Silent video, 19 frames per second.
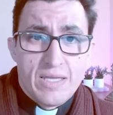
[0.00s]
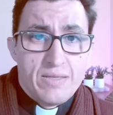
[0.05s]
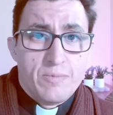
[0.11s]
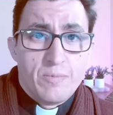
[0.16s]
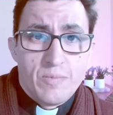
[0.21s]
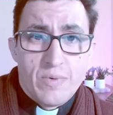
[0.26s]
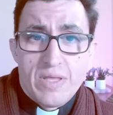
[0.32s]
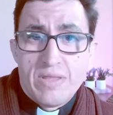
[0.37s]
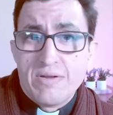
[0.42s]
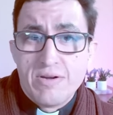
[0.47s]

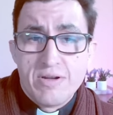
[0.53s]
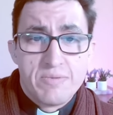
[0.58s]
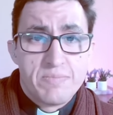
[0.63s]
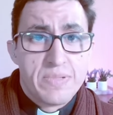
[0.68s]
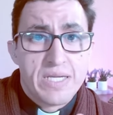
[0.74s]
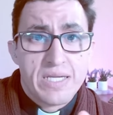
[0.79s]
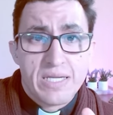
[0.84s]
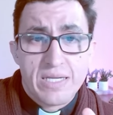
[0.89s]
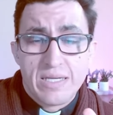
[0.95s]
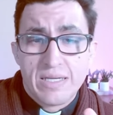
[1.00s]
Whether it
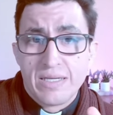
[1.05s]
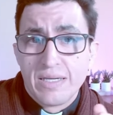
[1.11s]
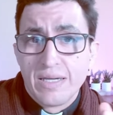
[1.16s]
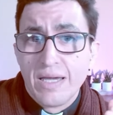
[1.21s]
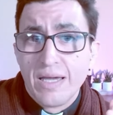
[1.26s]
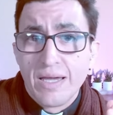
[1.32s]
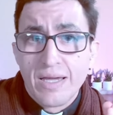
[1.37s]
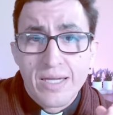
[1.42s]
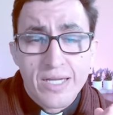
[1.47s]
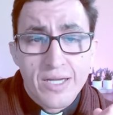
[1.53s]
be
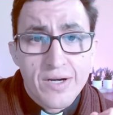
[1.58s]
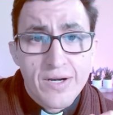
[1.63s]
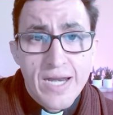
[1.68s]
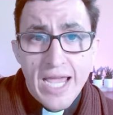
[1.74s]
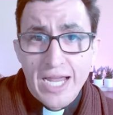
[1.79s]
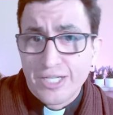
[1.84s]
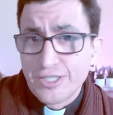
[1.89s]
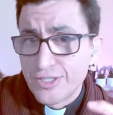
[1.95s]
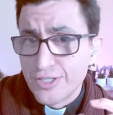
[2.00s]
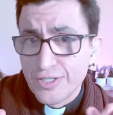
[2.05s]

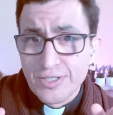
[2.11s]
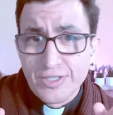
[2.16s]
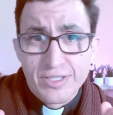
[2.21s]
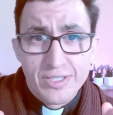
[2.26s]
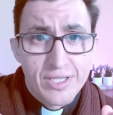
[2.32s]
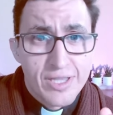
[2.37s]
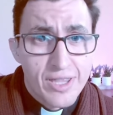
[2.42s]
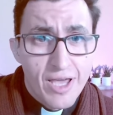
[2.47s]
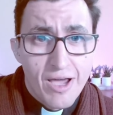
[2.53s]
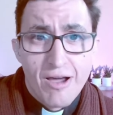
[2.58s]

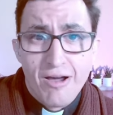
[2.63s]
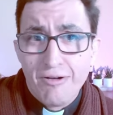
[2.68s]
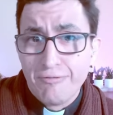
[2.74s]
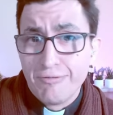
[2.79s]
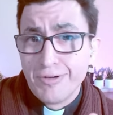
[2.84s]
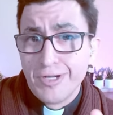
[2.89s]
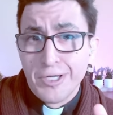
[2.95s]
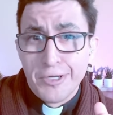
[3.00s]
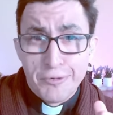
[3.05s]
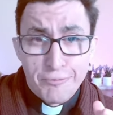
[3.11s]
connection,
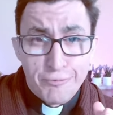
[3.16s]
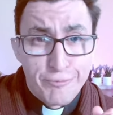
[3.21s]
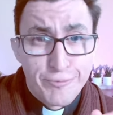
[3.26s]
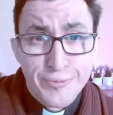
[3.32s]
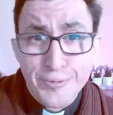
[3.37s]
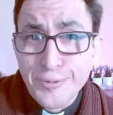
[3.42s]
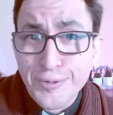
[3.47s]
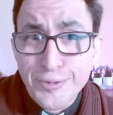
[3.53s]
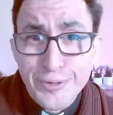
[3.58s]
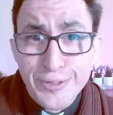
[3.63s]
love,
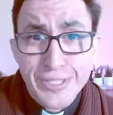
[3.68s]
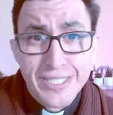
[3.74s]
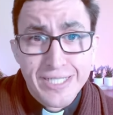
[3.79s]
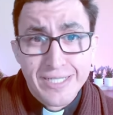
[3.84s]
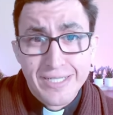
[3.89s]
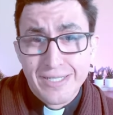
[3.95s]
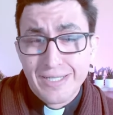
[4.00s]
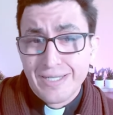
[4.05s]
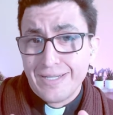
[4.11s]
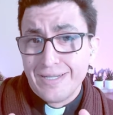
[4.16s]
food,
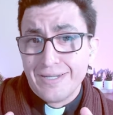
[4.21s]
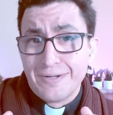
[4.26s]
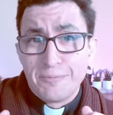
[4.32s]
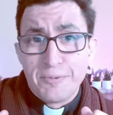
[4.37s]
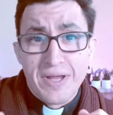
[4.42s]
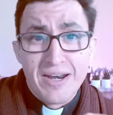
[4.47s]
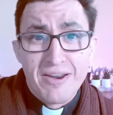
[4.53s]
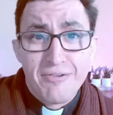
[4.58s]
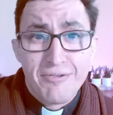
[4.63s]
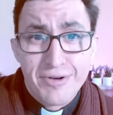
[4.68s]

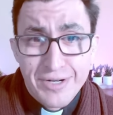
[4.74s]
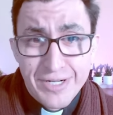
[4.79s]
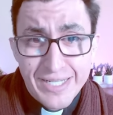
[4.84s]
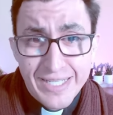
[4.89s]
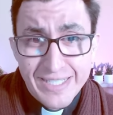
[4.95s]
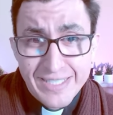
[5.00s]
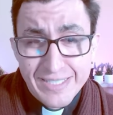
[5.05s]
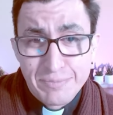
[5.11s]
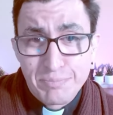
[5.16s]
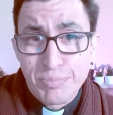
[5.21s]
whatever it
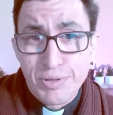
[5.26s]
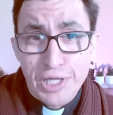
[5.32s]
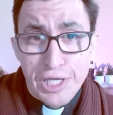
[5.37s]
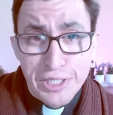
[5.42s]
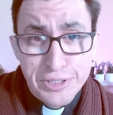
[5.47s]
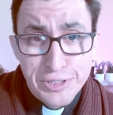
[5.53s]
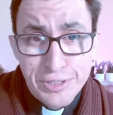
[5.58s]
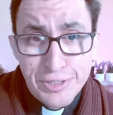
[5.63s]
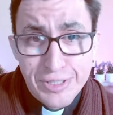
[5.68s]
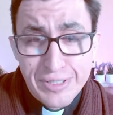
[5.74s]
is,
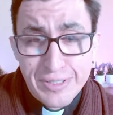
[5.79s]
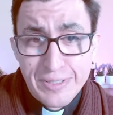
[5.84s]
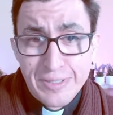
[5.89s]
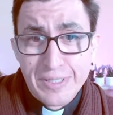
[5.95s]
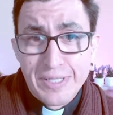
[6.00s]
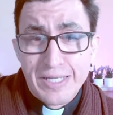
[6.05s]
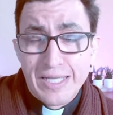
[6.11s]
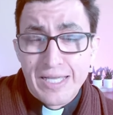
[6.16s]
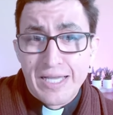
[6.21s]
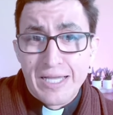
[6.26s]
pleasure.
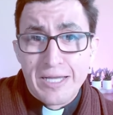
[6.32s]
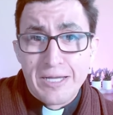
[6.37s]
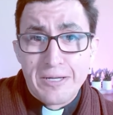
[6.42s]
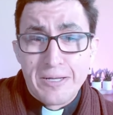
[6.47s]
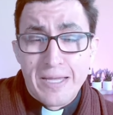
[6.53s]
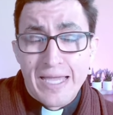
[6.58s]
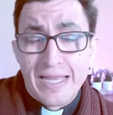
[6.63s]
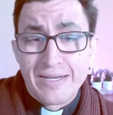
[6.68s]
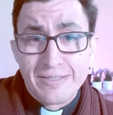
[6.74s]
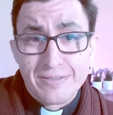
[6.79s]

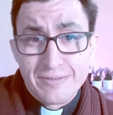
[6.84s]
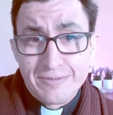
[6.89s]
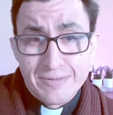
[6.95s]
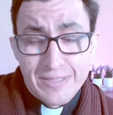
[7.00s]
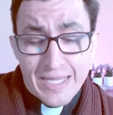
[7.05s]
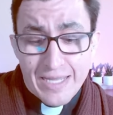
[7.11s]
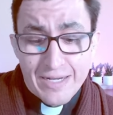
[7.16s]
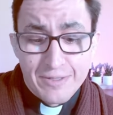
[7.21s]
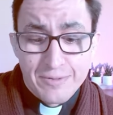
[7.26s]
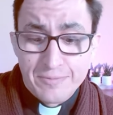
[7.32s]

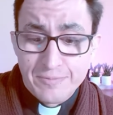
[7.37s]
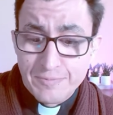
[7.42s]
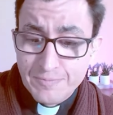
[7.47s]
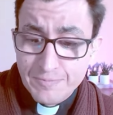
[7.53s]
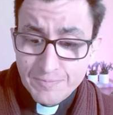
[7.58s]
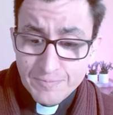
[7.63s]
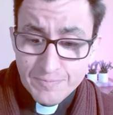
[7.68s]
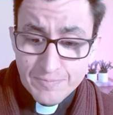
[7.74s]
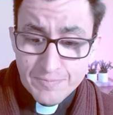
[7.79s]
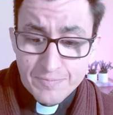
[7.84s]

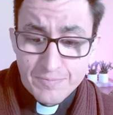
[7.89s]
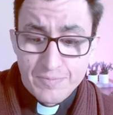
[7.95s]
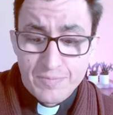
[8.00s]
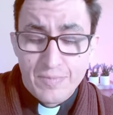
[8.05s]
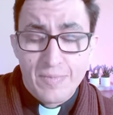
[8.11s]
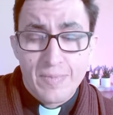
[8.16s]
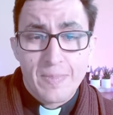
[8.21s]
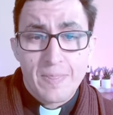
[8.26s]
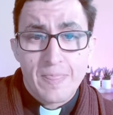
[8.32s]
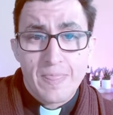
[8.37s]
And
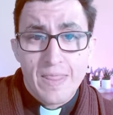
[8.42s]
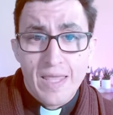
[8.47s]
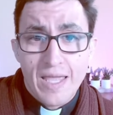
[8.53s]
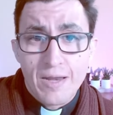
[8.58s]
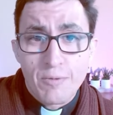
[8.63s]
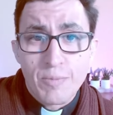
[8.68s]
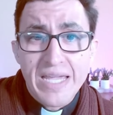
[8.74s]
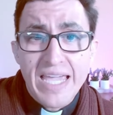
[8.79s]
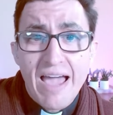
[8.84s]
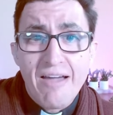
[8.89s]

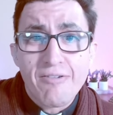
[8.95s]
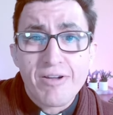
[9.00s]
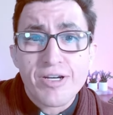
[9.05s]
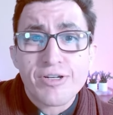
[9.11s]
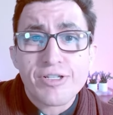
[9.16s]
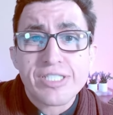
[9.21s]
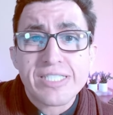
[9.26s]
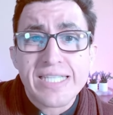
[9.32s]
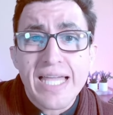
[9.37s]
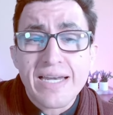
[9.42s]
we have
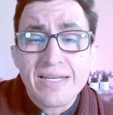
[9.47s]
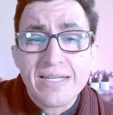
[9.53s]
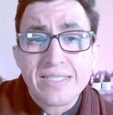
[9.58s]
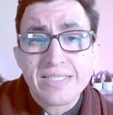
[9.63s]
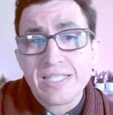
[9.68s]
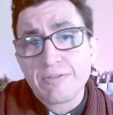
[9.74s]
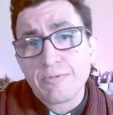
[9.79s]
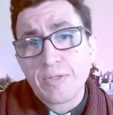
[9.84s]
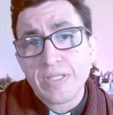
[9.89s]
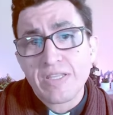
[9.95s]
understandings
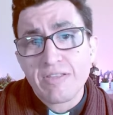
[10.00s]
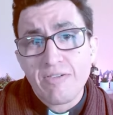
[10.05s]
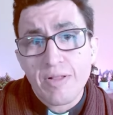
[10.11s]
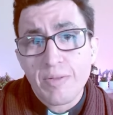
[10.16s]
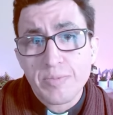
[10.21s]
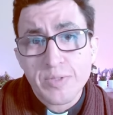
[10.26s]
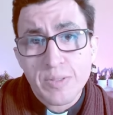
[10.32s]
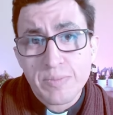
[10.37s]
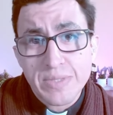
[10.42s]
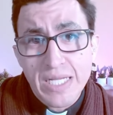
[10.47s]
that we
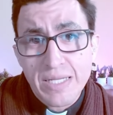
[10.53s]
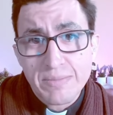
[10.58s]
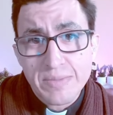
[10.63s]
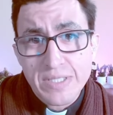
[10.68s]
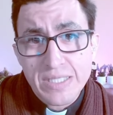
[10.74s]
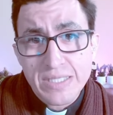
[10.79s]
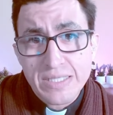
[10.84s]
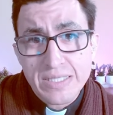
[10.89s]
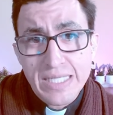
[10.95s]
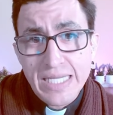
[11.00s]
develop
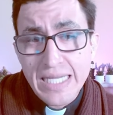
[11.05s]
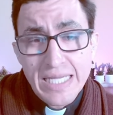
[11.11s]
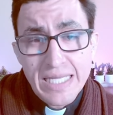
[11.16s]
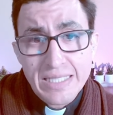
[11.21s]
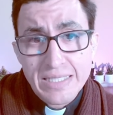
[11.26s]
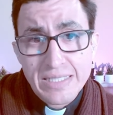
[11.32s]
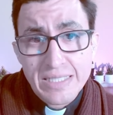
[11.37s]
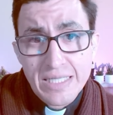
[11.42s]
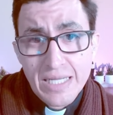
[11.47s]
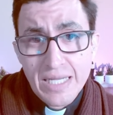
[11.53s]
sometimes as
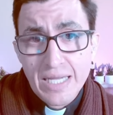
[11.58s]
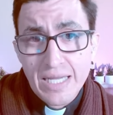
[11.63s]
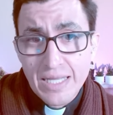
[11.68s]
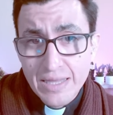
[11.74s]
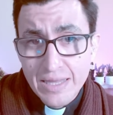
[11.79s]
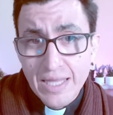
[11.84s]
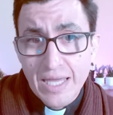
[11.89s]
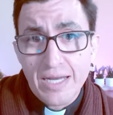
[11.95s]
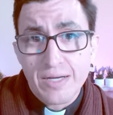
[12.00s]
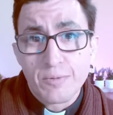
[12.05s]
kids,
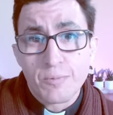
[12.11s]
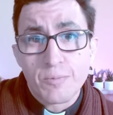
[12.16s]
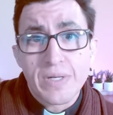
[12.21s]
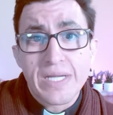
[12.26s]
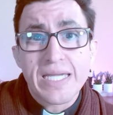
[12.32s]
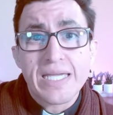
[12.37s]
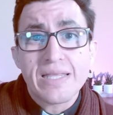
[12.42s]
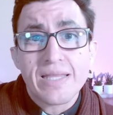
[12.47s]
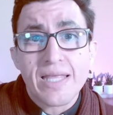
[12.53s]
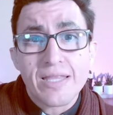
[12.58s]
that
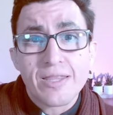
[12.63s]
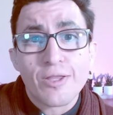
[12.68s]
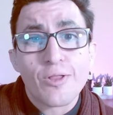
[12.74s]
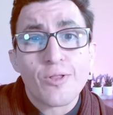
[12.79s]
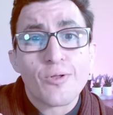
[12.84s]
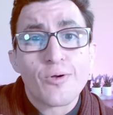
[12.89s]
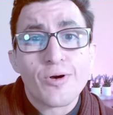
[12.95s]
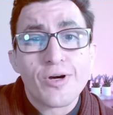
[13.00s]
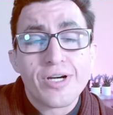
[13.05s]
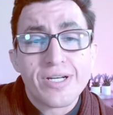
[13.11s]
we let the
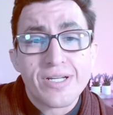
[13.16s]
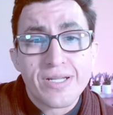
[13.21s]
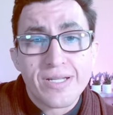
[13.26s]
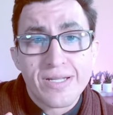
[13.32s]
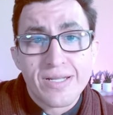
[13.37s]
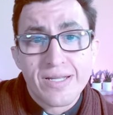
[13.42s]
Lord